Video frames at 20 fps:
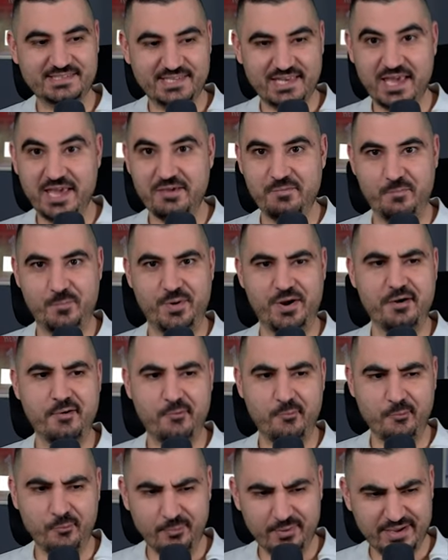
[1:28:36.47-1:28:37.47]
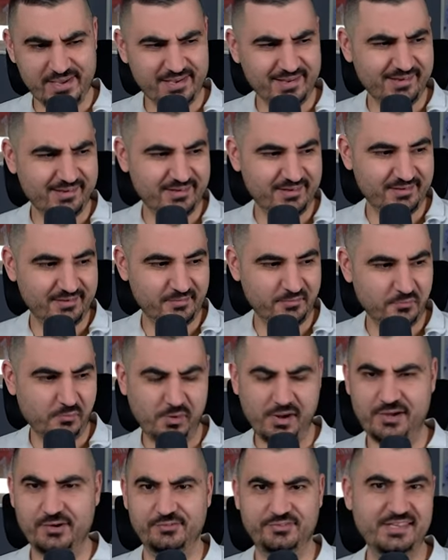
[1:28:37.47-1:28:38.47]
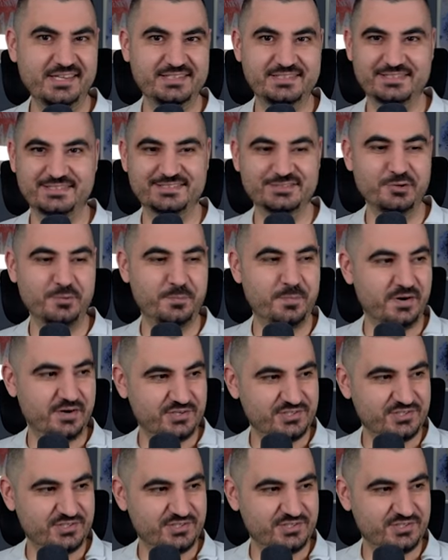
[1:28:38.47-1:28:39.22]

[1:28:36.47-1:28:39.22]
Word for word: K per week. Wow, this is super